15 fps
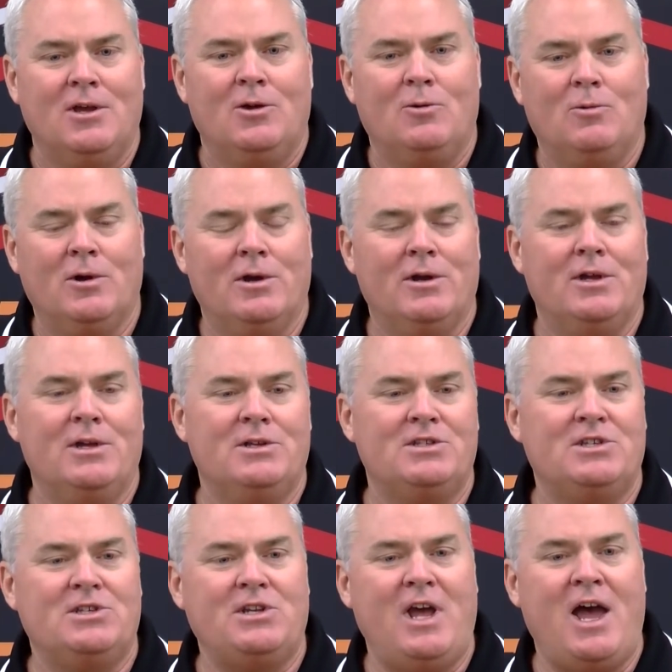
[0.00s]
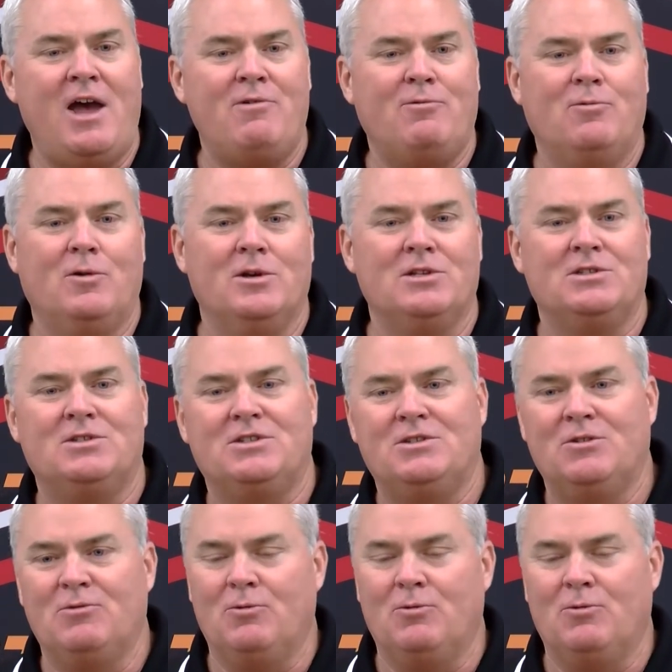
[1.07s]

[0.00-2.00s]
where his staff was